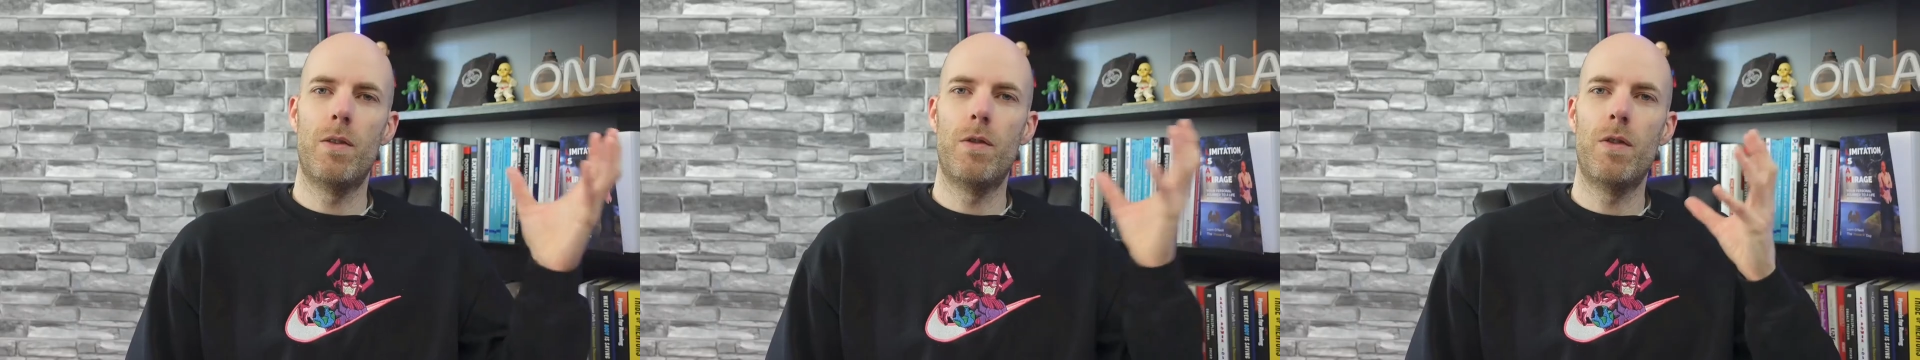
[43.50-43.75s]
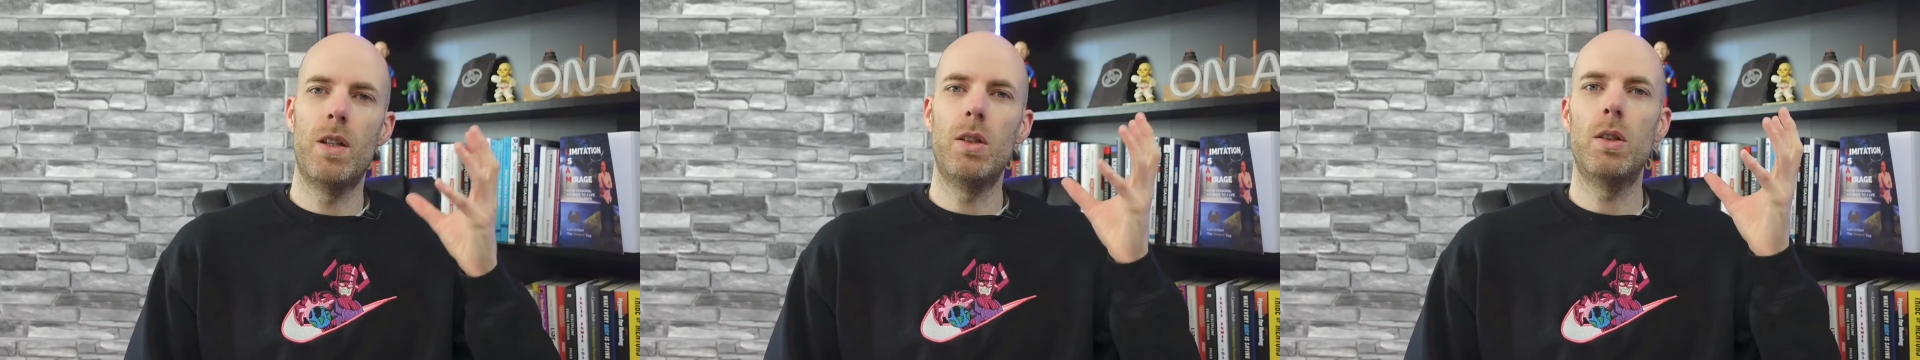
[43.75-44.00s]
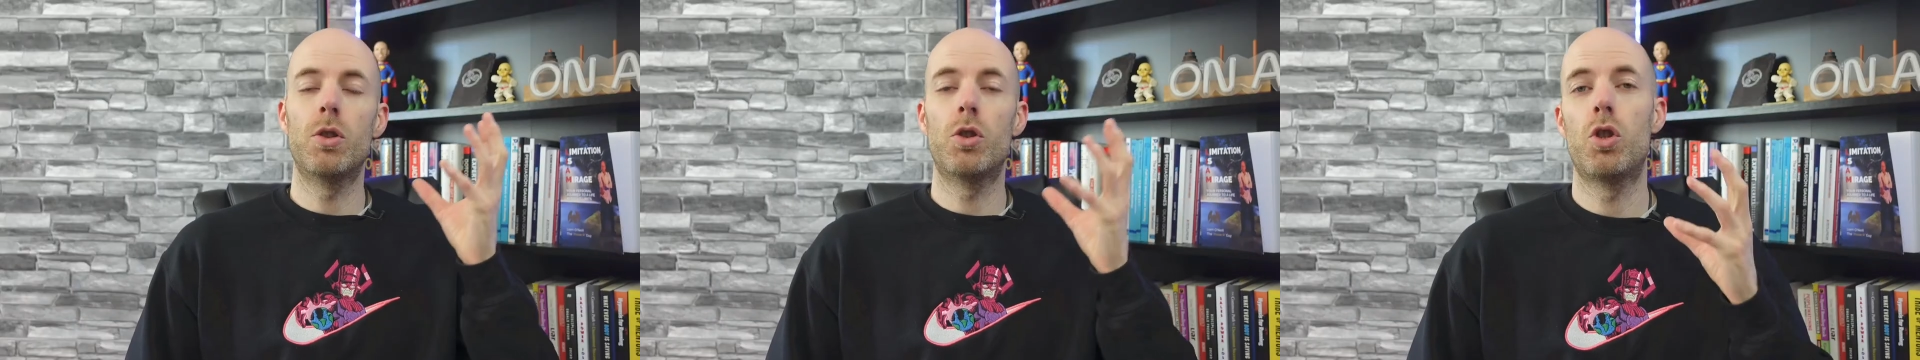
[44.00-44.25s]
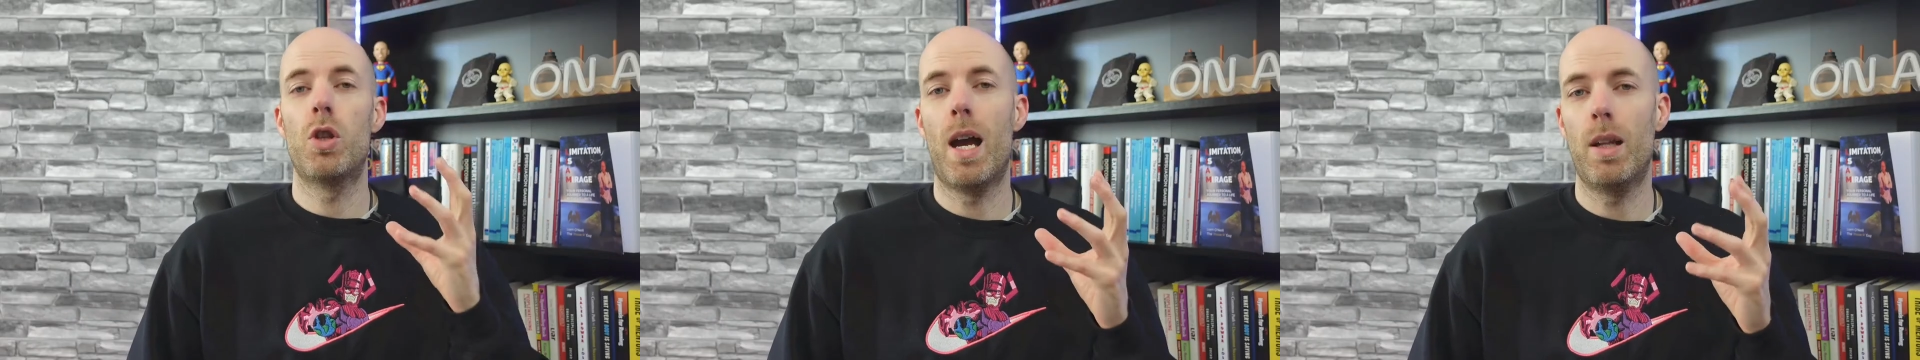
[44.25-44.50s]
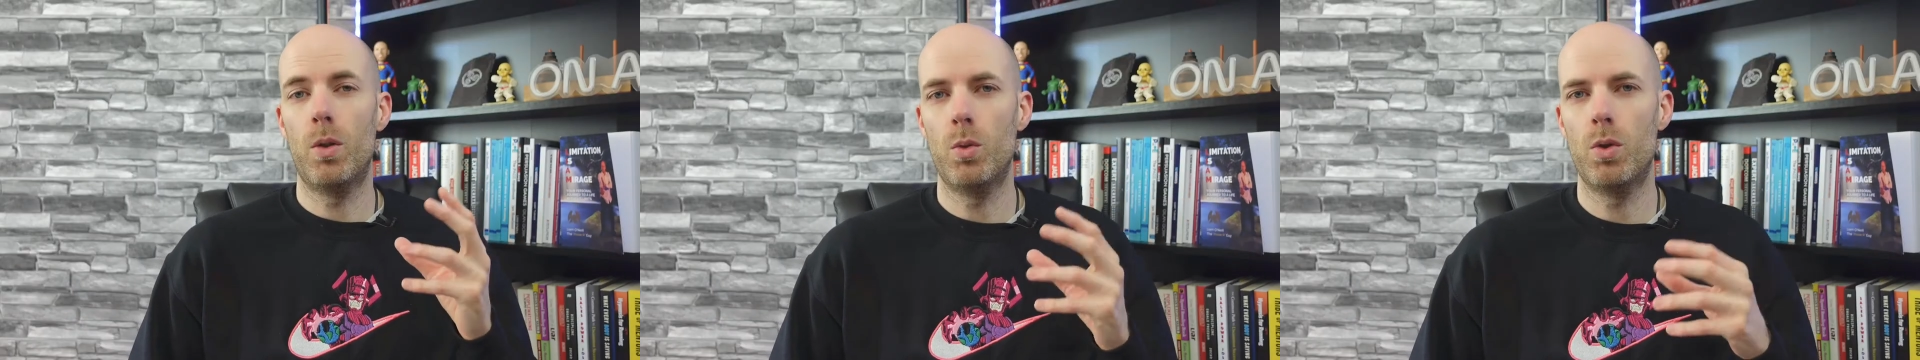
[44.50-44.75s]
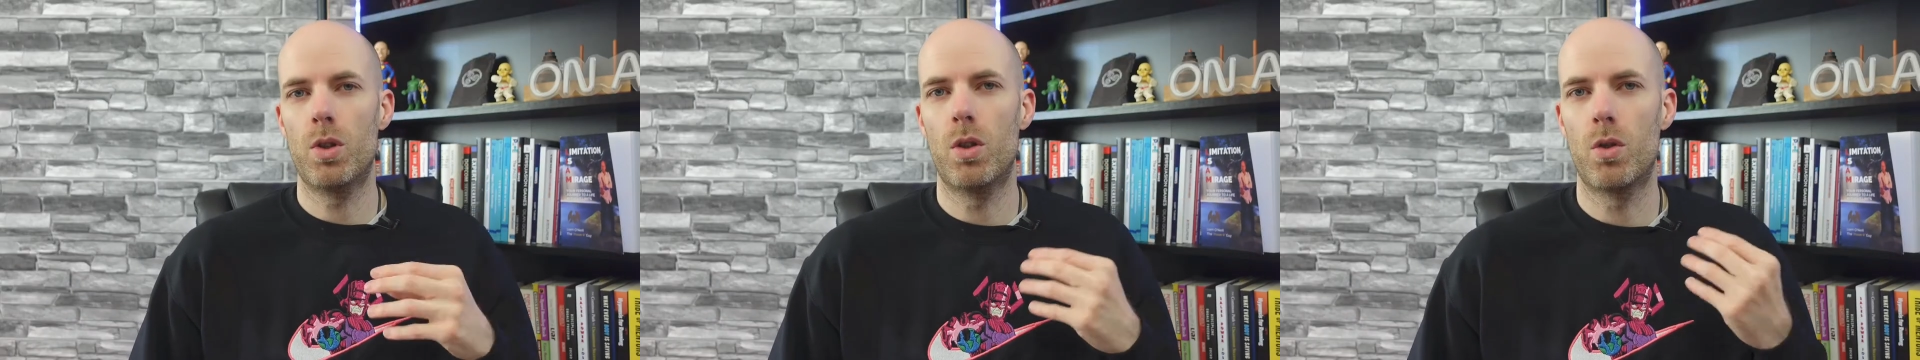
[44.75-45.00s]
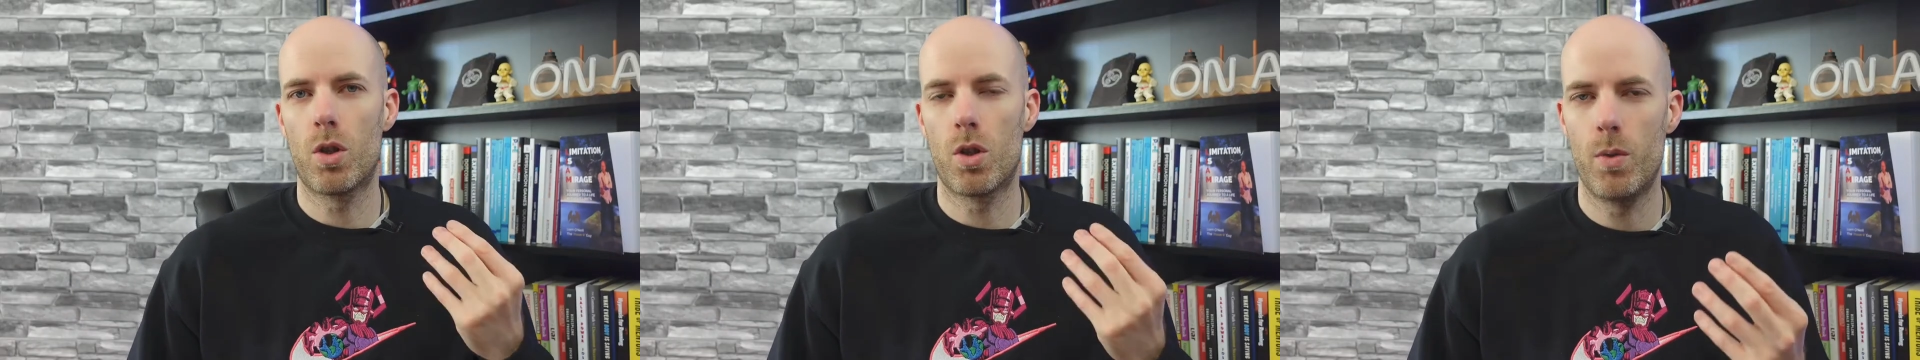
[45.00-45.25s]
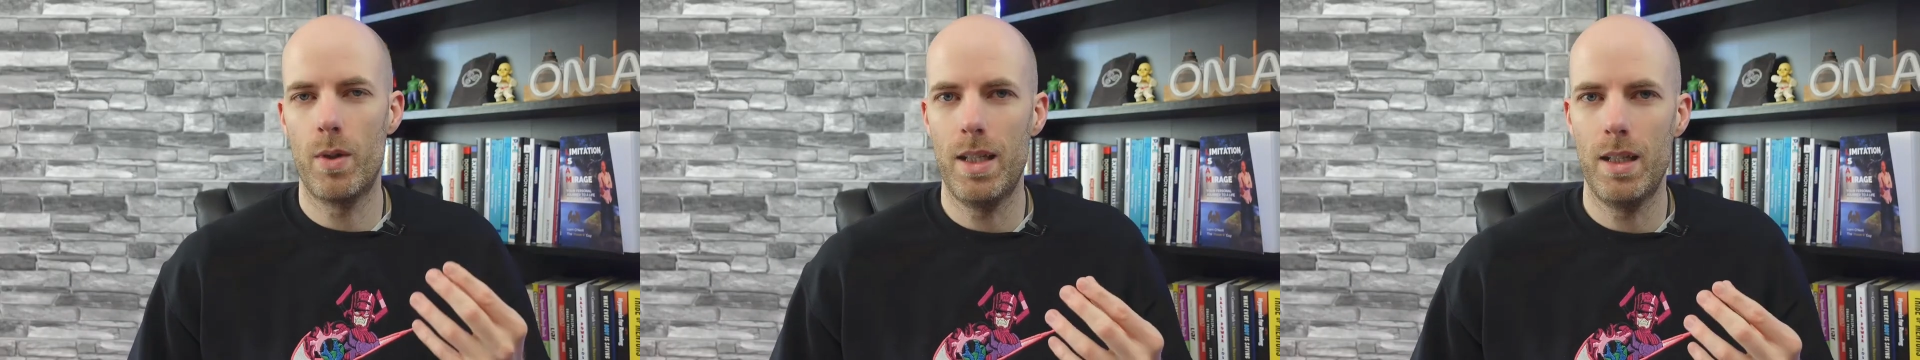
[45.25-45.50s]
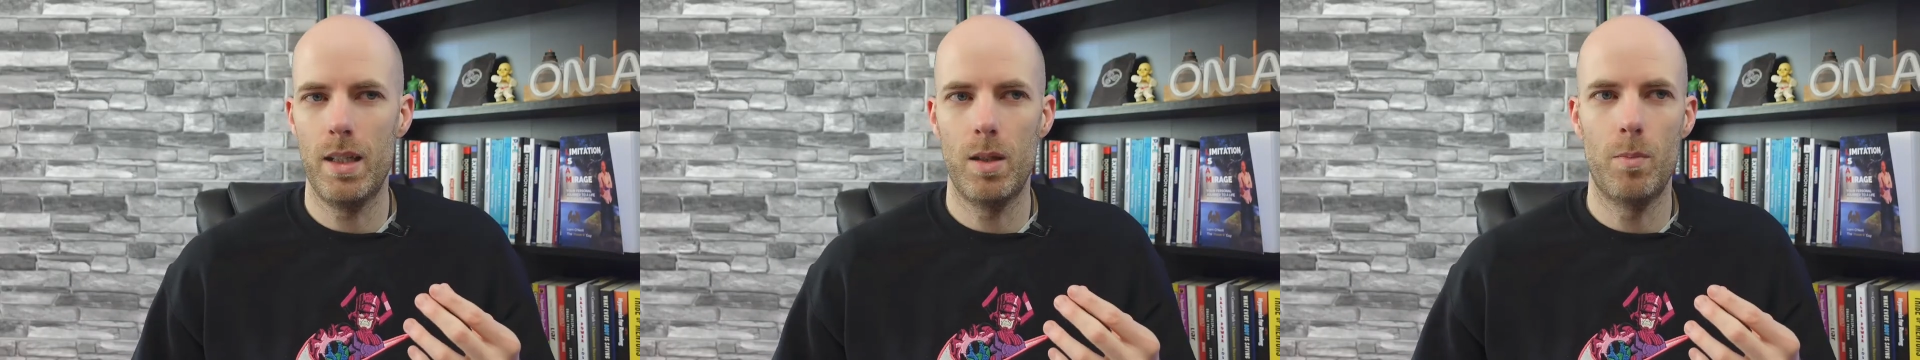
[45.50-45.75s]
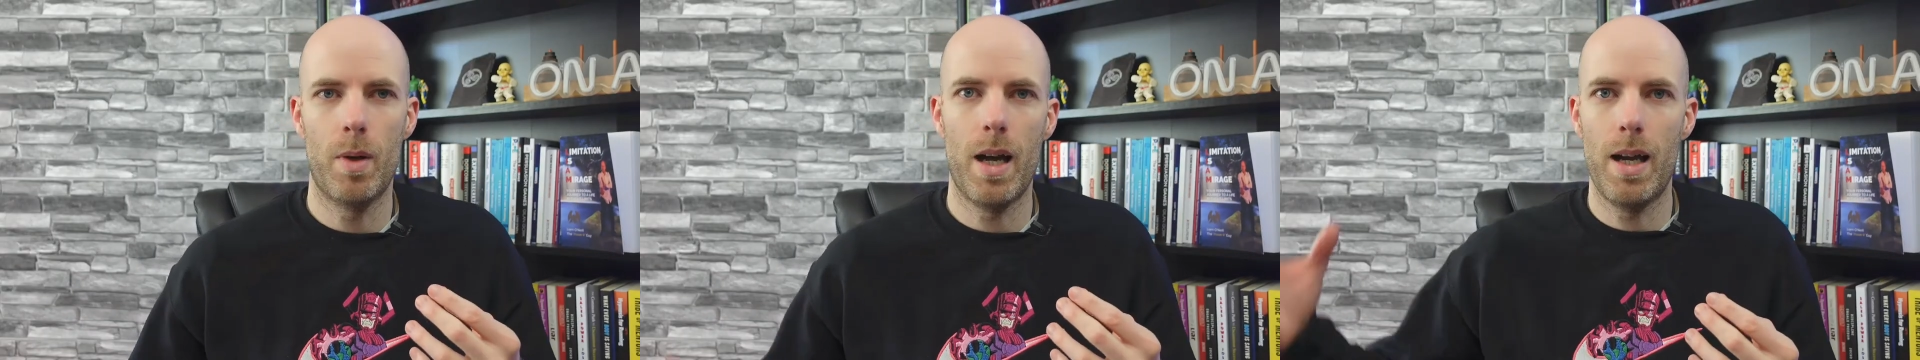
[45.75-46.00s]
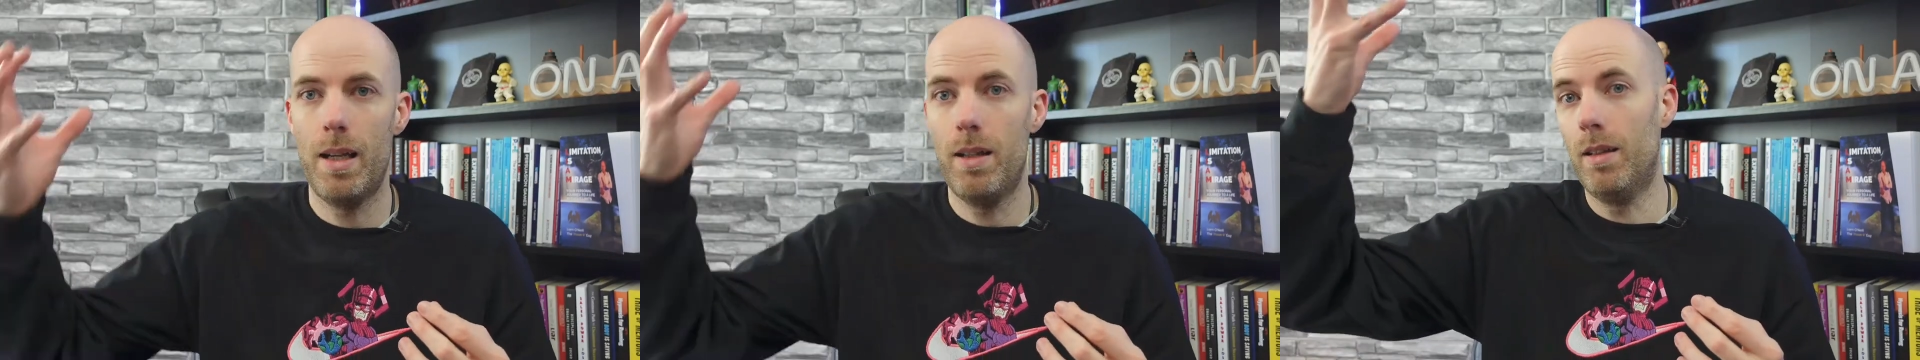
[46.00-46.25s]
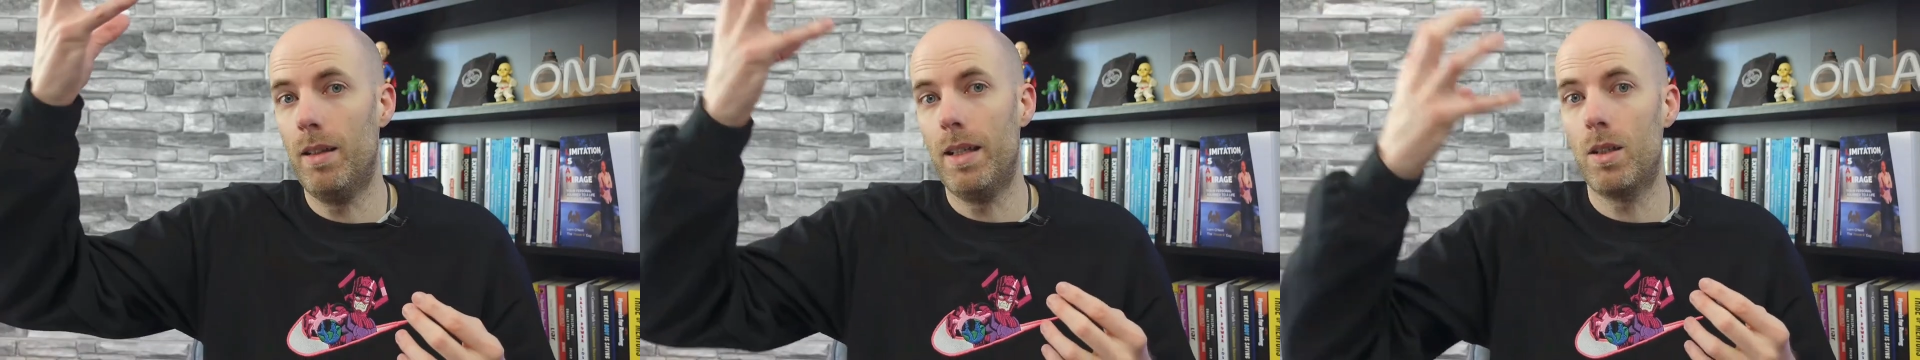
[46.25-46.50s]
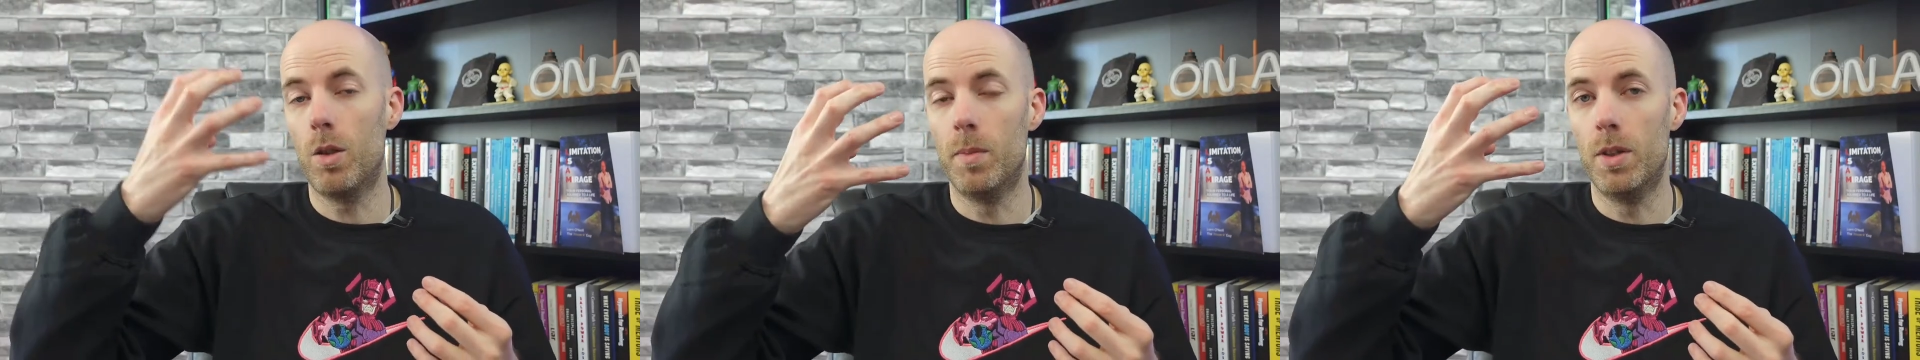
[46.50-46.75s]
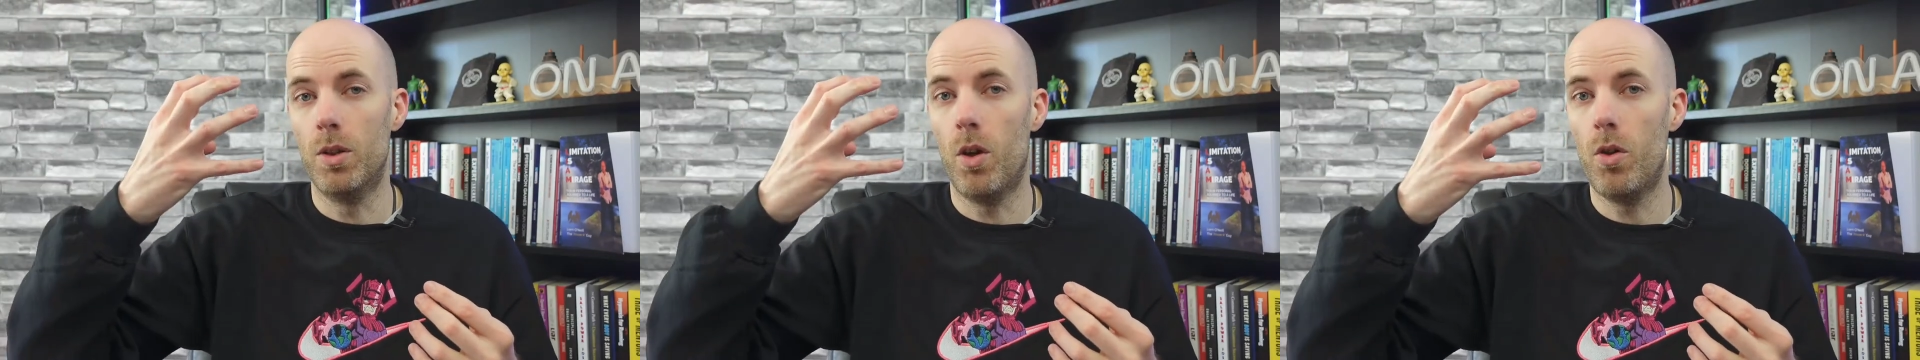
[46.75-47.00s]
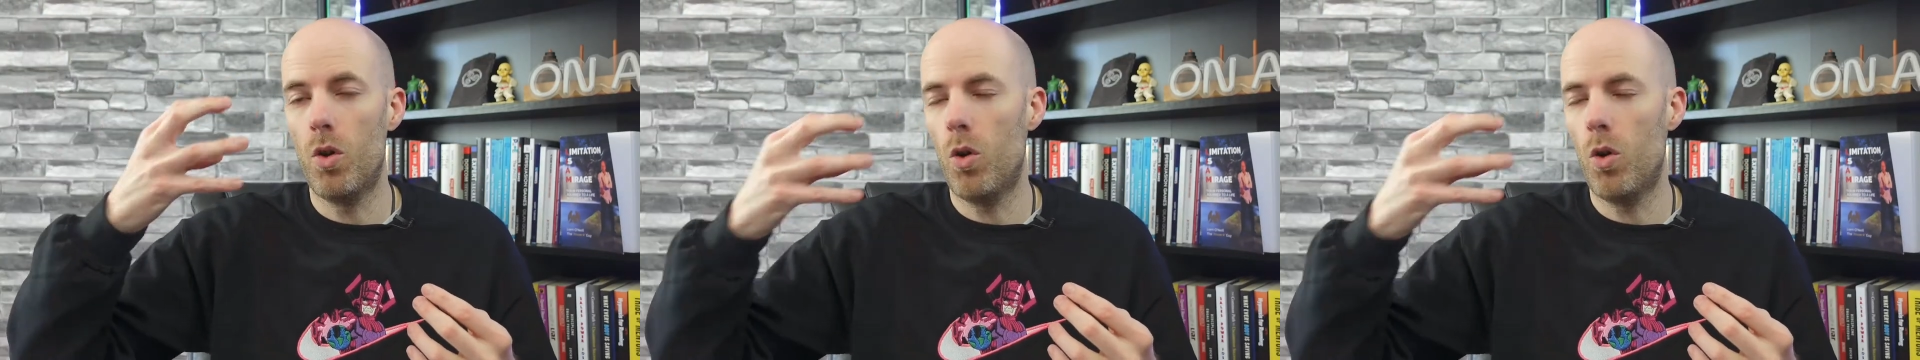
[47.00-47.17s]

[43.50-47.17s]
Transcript: to fill the shadows that are created by the light coming down